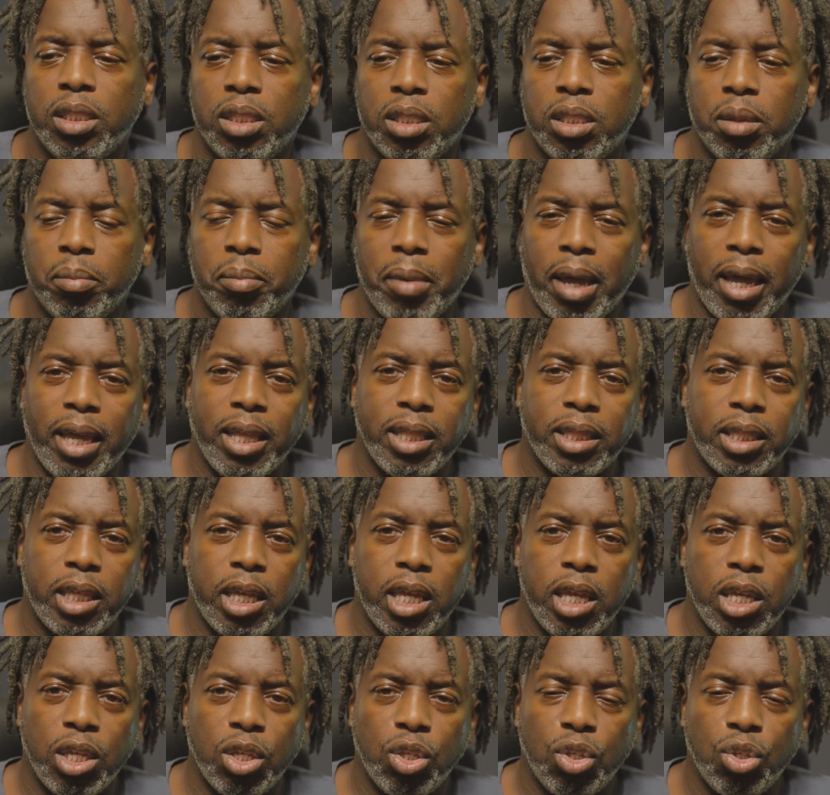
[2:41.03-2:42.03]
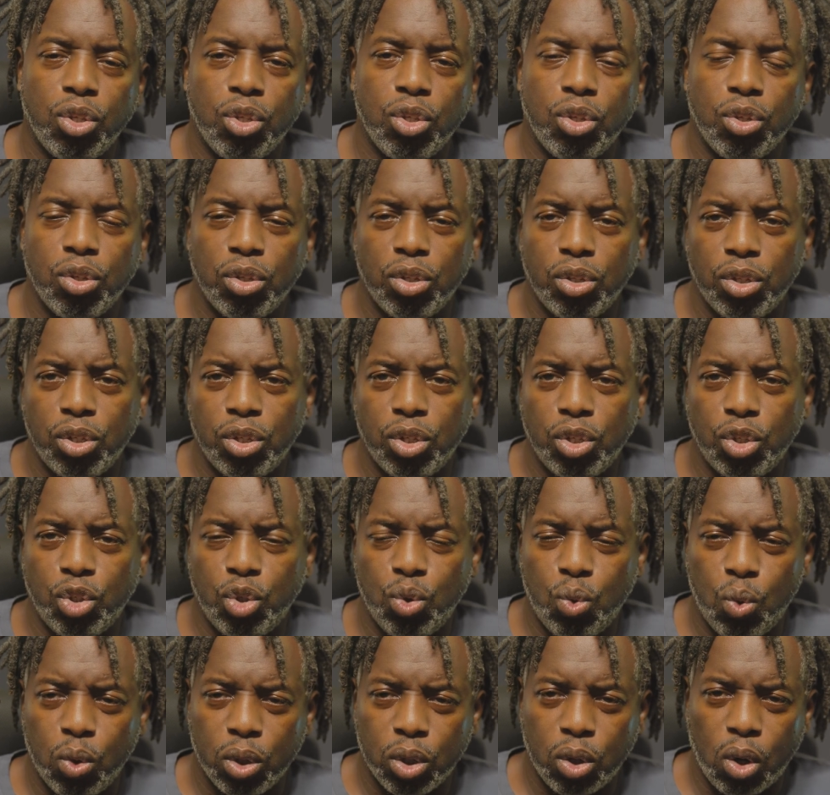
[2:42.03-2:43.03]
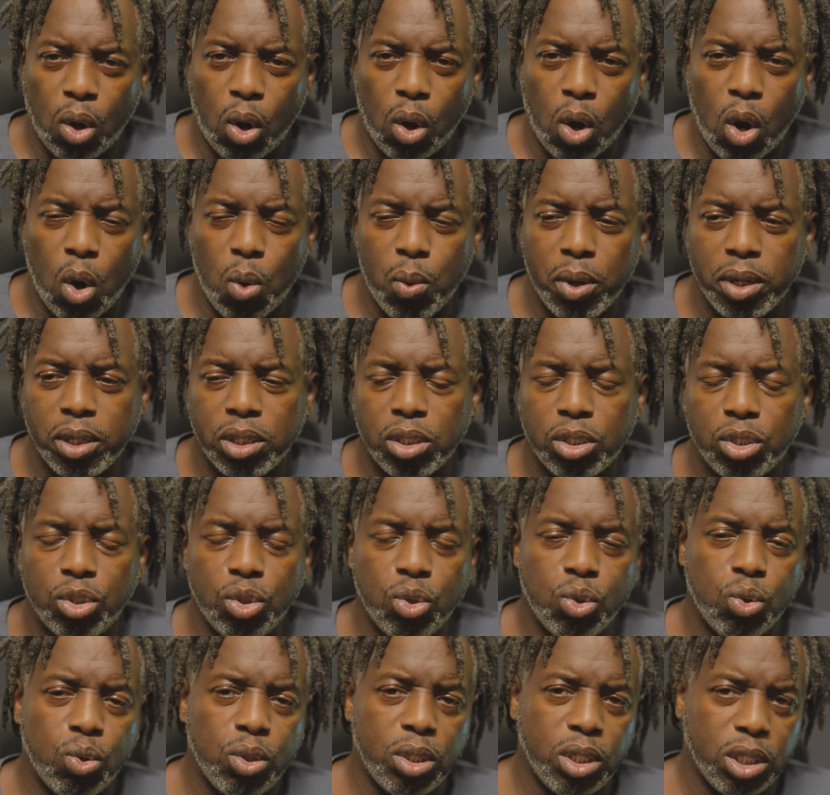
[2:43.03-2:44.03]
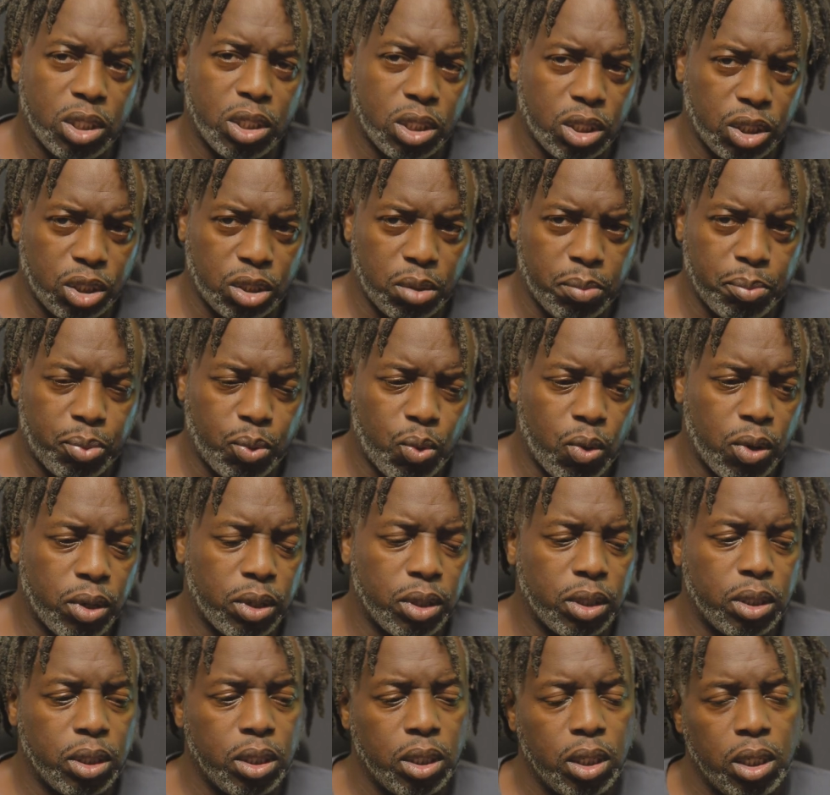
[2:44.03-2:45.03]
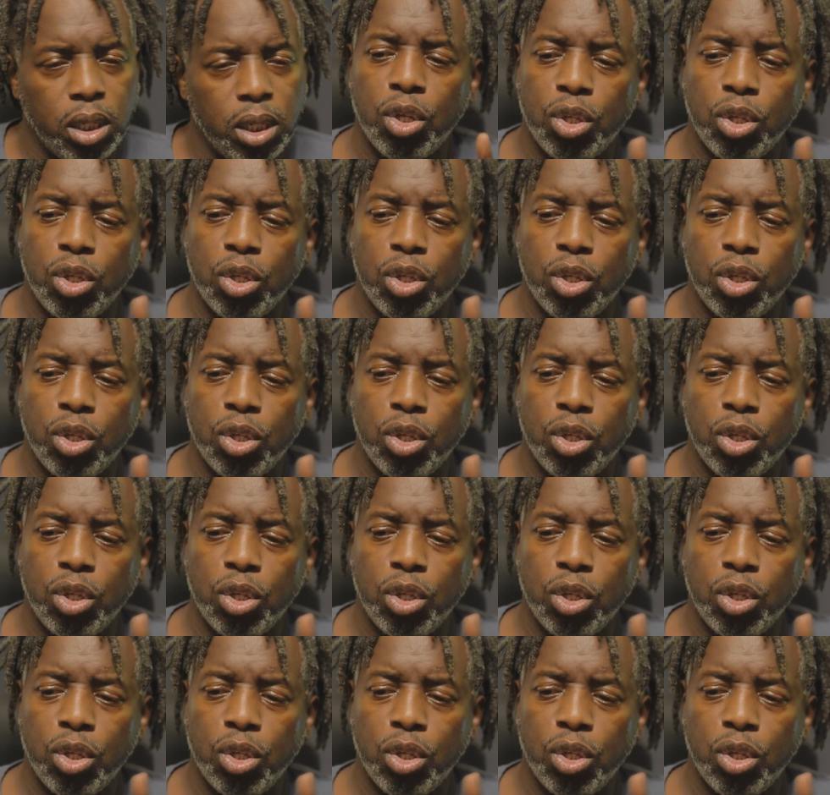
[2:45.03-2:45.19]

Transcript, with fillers: the main thing you want to always do, and this is important,